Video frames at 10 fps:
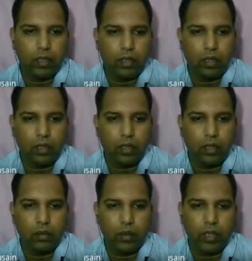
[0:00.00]
in the
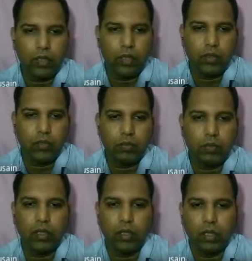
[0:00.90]
laboratory should be
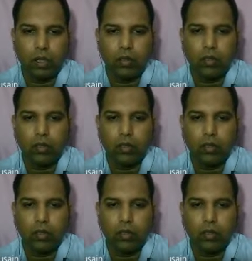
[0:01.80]
allowed